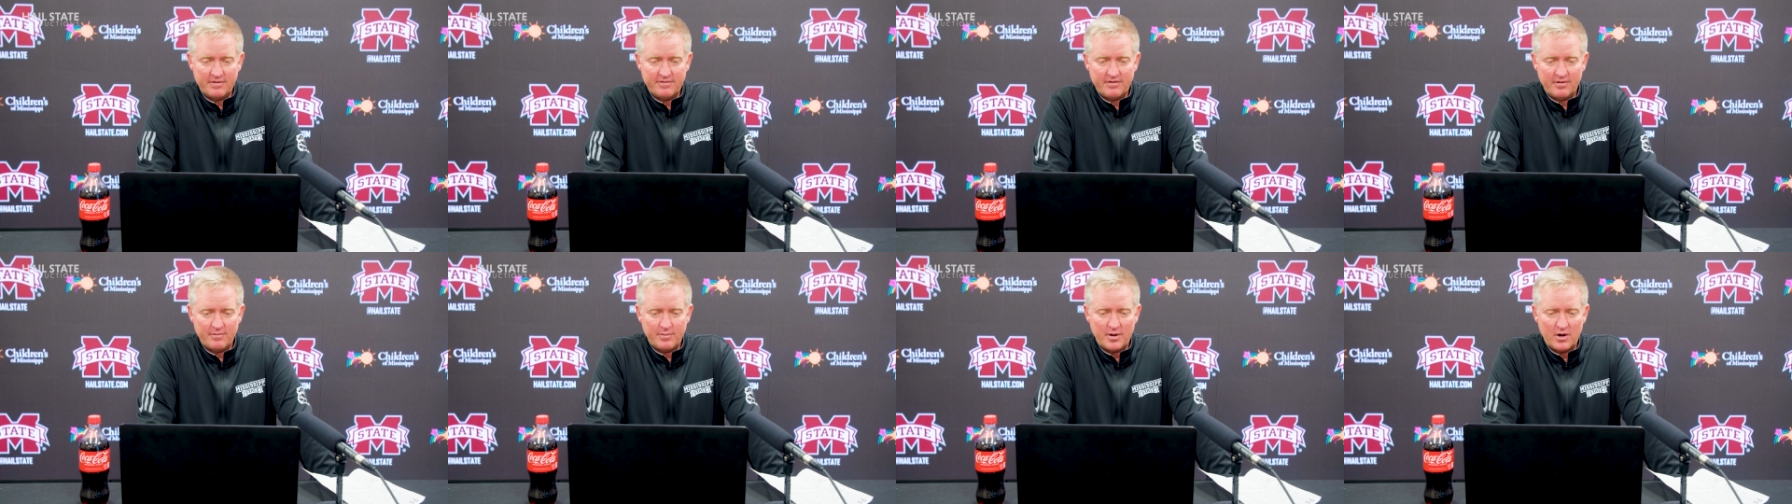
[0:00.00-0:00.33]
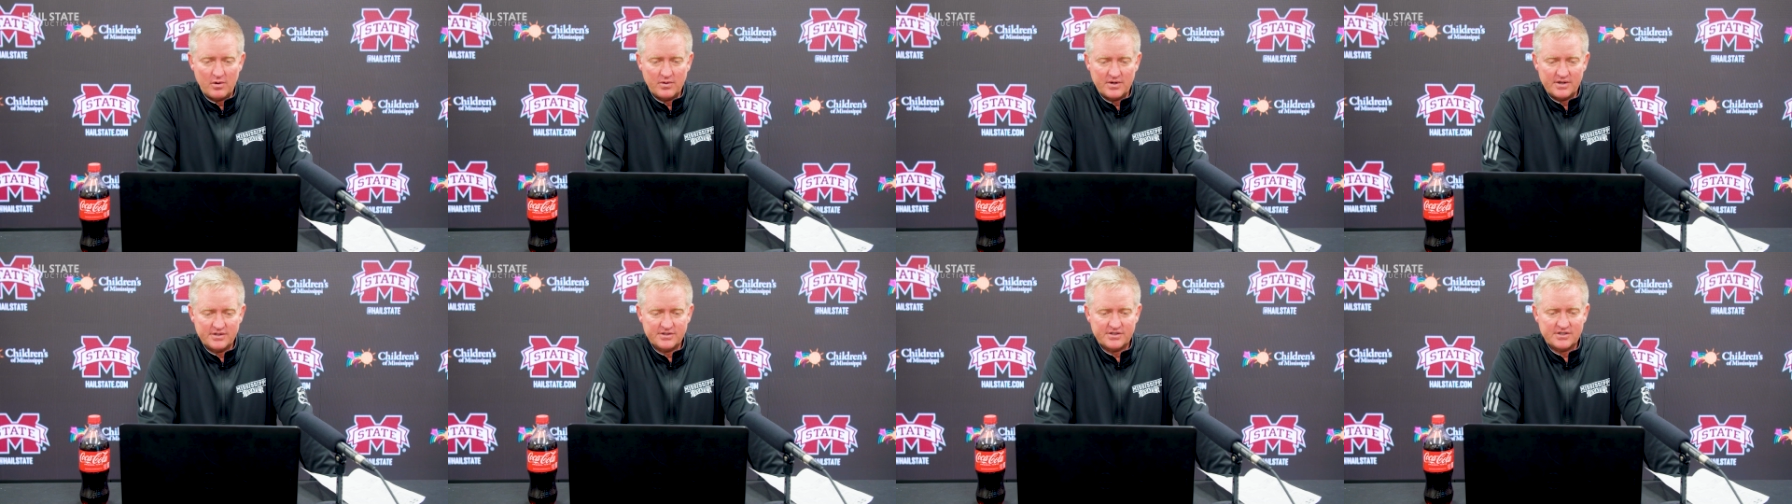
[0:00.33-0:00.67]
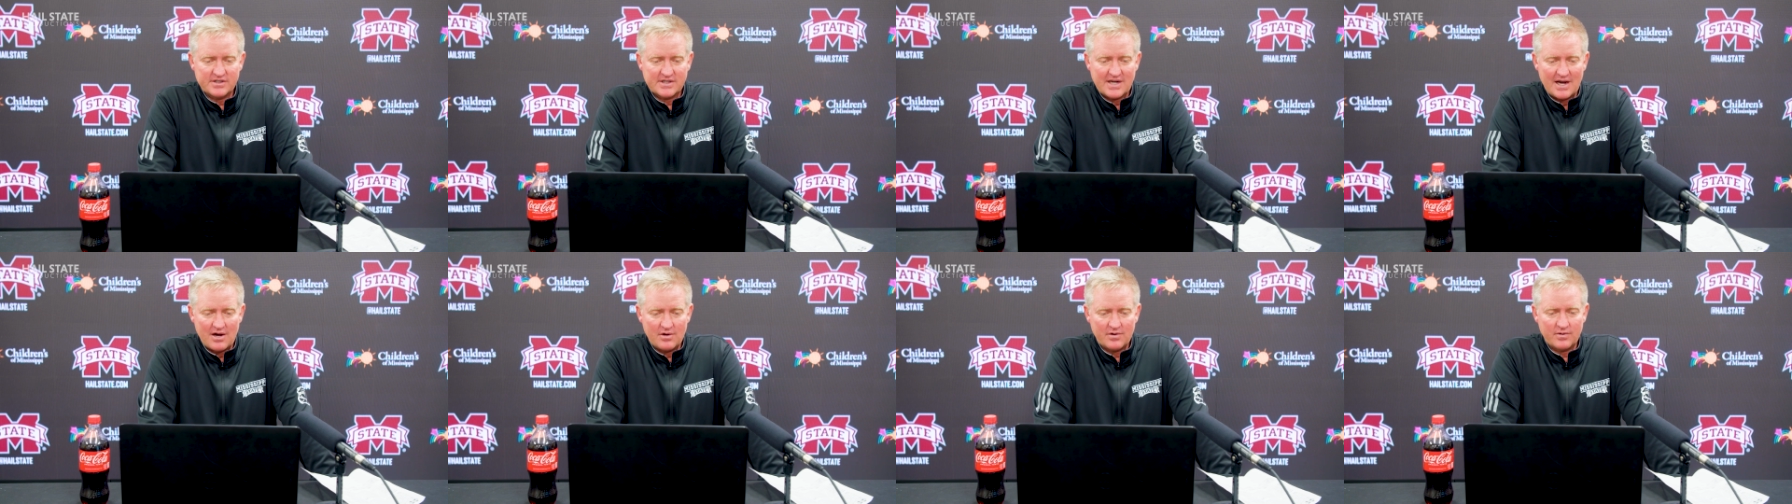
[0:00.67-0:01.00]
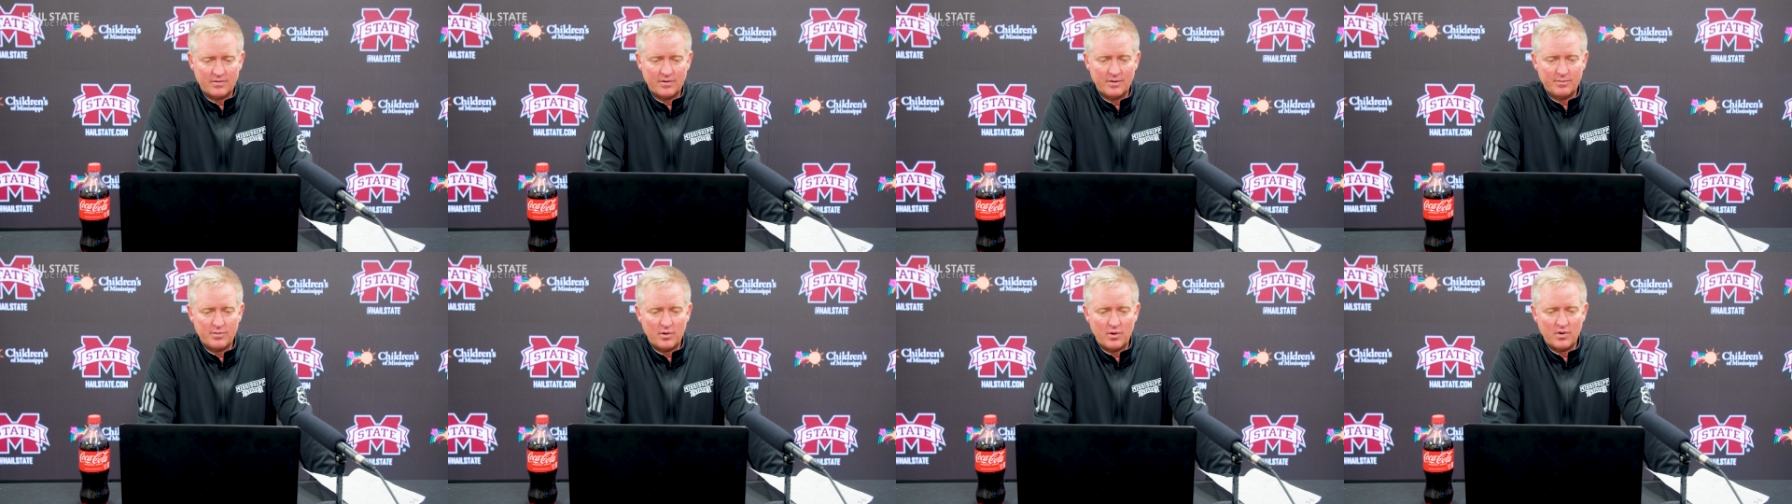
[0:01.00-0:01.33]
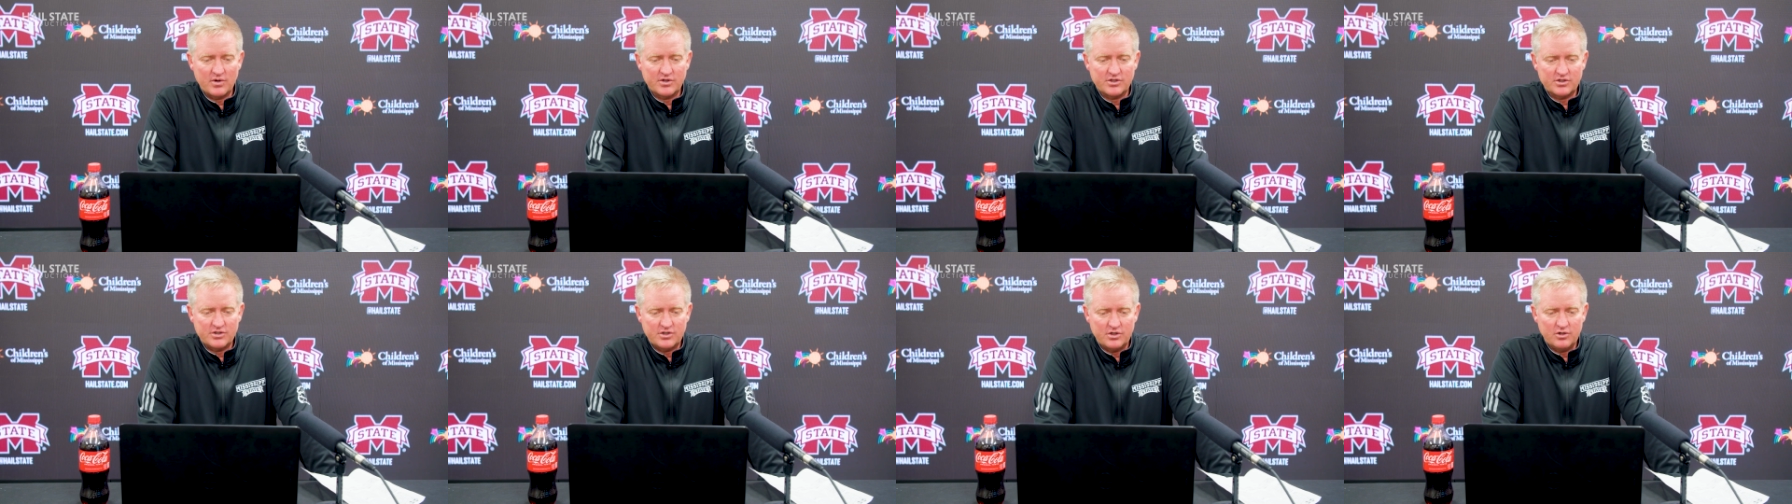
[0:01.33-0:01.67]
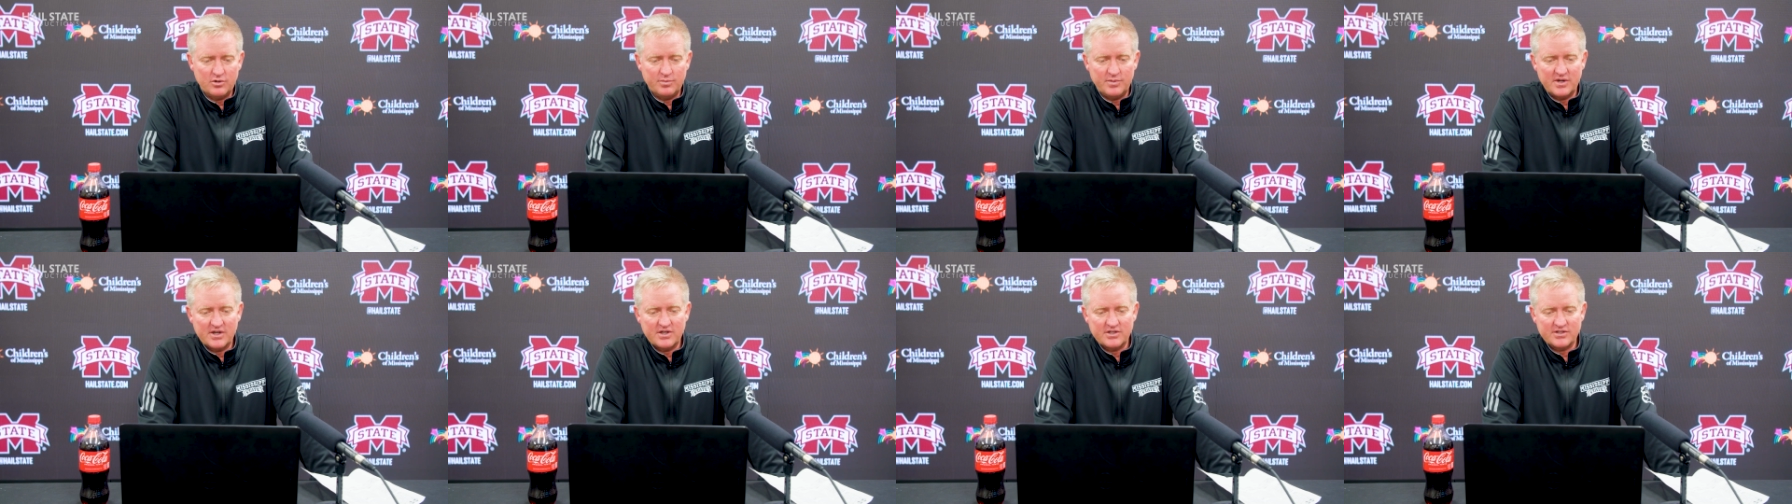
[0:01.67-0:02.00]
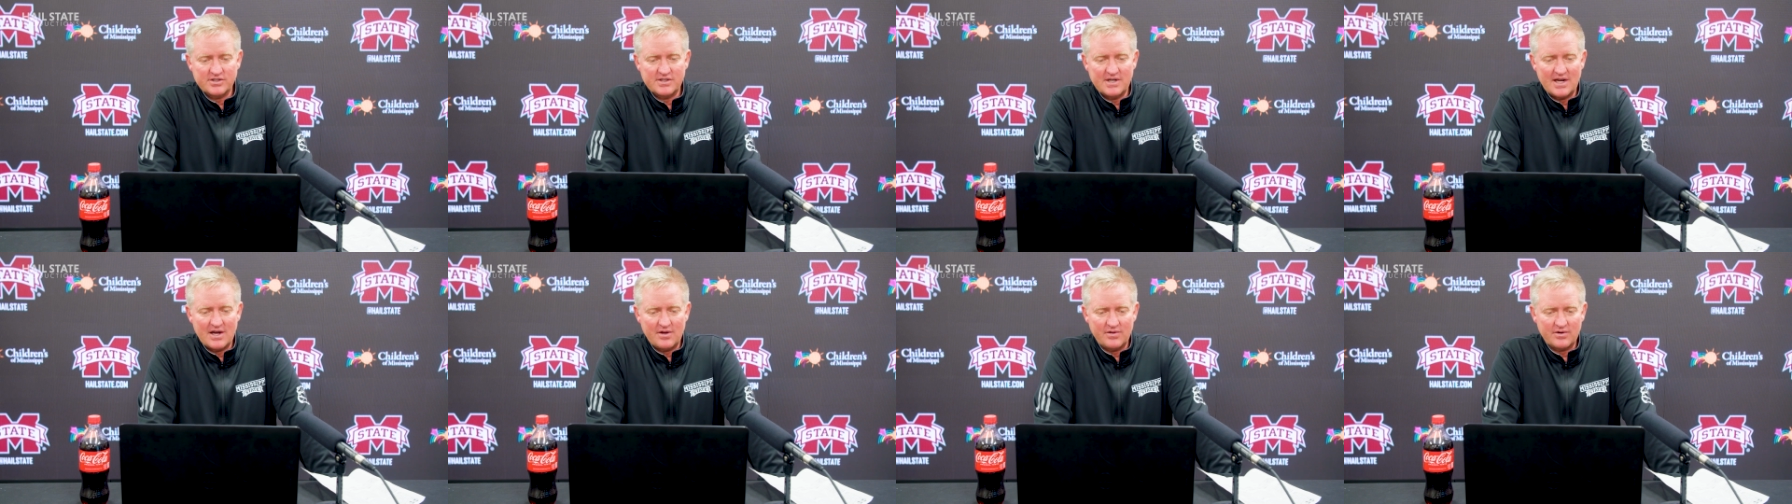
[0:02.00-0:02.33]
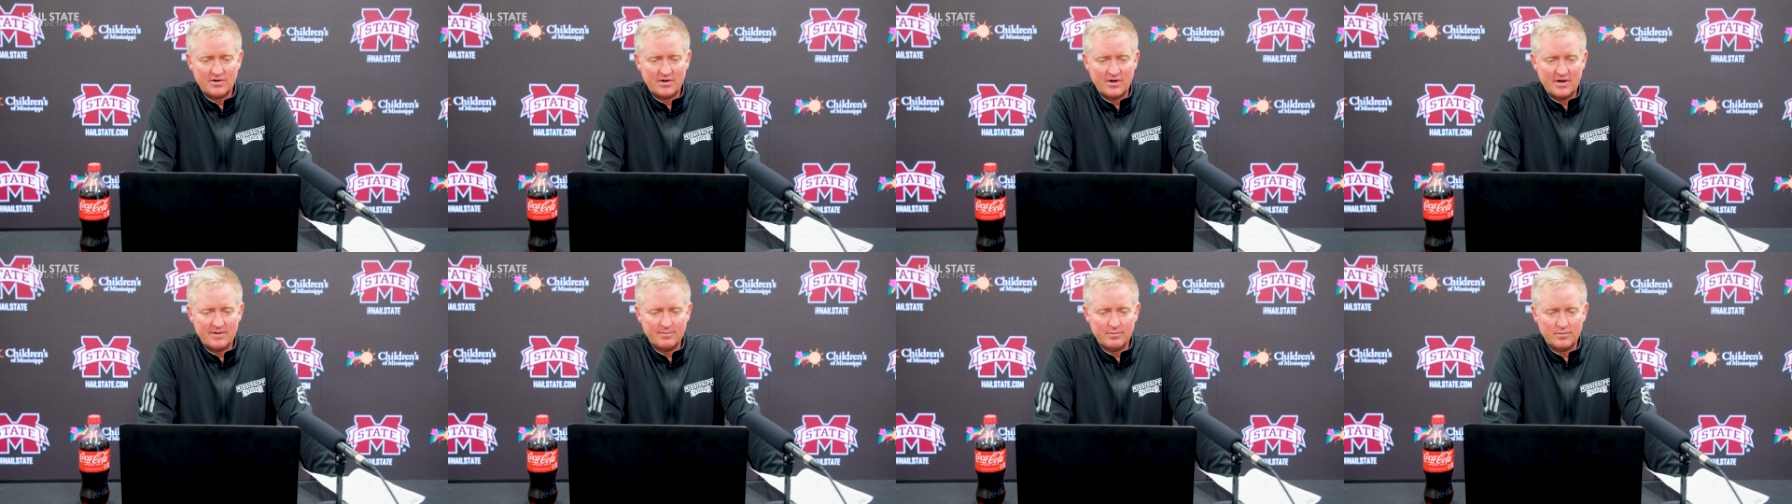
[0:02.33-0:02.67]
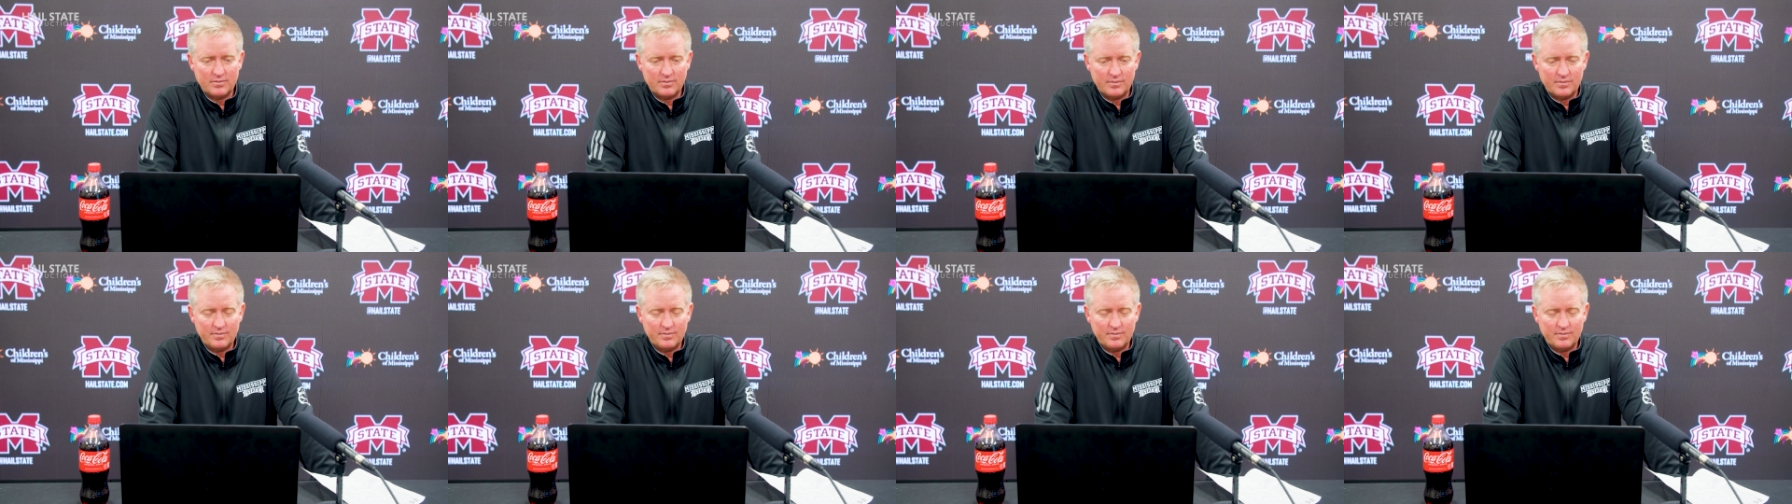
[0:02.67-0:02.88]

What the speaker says: opponent scouting reports too, because now they're going to,